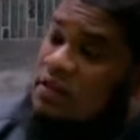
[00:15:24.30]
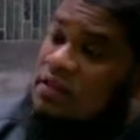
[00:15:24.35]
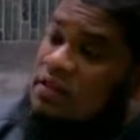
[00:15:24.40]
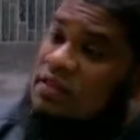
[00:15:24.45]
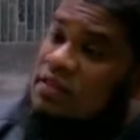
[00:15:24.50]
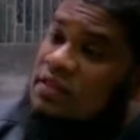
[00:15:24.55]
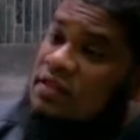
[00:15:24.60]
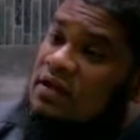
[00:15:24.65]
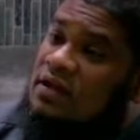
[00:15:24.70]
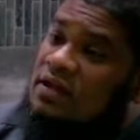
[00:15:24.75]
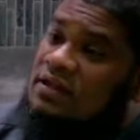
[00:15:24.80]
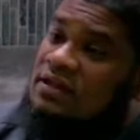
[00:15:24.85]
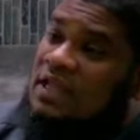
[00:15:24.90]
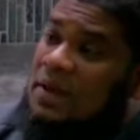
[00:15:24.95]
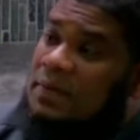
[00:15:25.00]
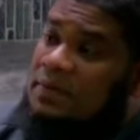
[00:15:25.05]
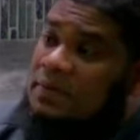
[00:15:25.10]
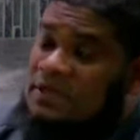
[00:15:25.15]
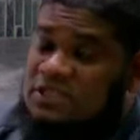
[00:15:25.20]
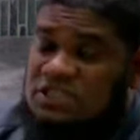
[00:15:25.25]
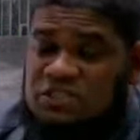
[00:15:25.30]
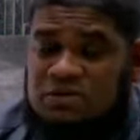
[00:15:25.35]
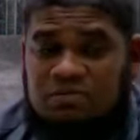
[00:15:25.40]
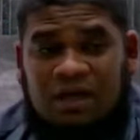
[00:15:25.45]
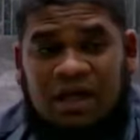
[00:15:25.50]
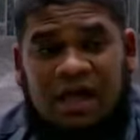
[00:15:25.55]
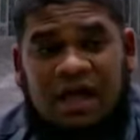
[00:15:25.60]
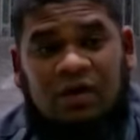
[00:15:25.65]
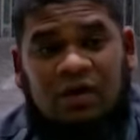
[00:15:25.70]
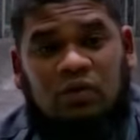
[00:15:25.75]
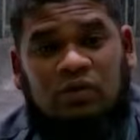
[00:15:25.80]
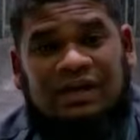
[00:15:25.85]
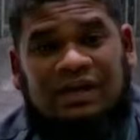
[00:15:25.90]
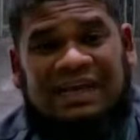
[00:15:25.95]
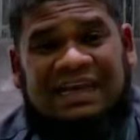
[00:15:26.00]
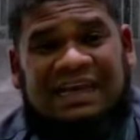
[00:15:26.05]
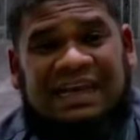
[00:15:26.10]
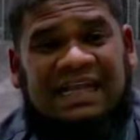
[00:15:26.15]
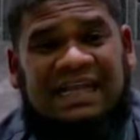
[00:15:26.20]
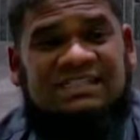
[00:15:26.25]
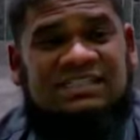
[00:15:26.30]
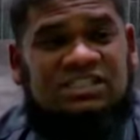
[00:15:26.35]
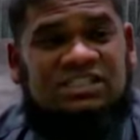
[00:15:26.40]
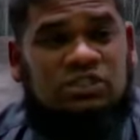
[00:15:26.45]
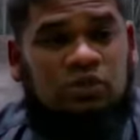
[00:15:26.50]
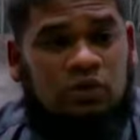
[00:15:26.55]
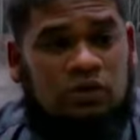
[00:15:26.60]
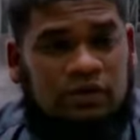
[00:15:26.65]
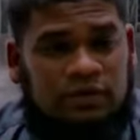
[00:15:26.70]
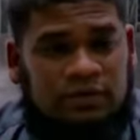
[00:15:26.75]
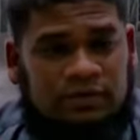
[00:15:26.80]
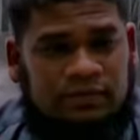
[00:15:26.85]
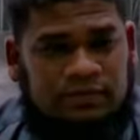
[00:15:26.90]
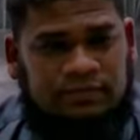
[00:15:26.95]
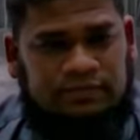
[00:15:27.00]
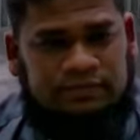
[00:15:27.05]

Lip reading: The third type is ma'un najisun.